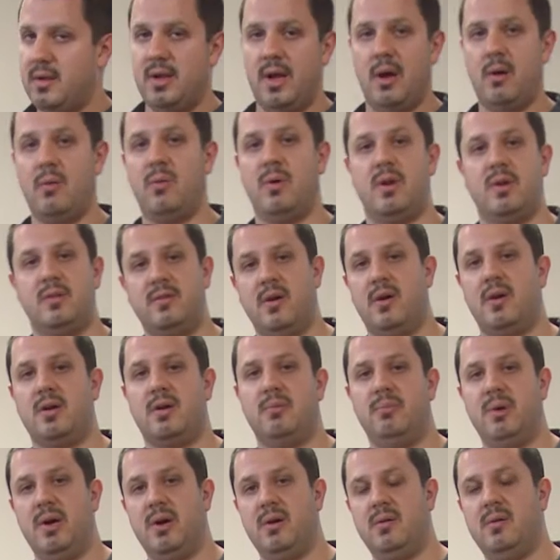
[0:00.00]
I want to talk
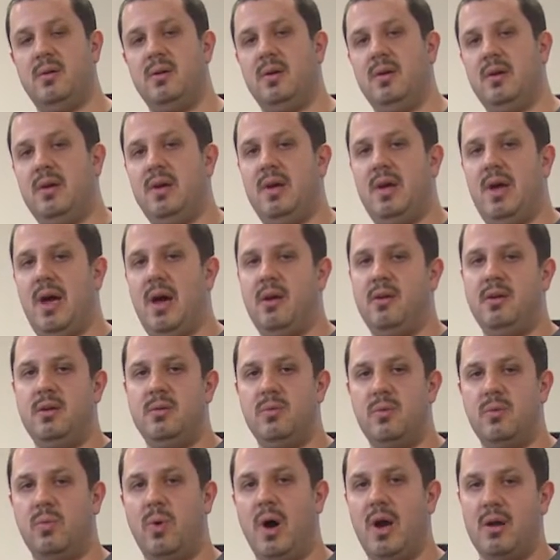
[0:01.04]
about how you
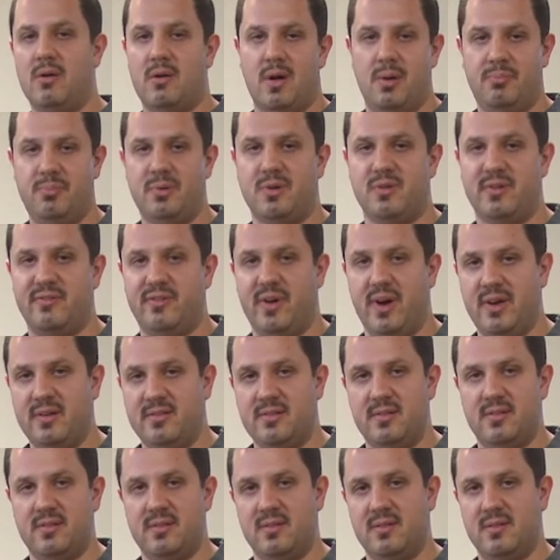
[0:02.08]
would wire up your
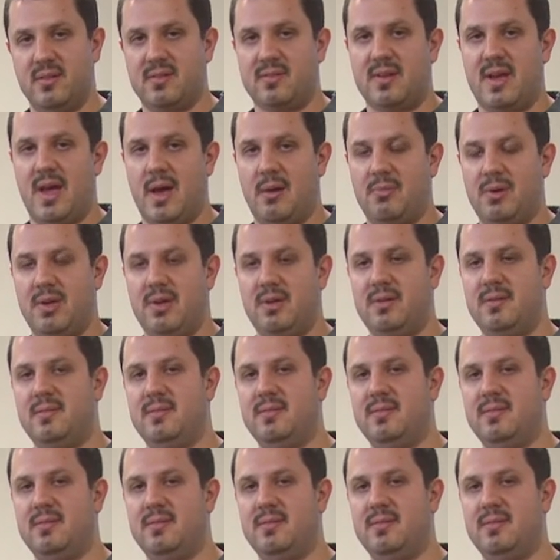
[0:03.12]
devices in this cabinet.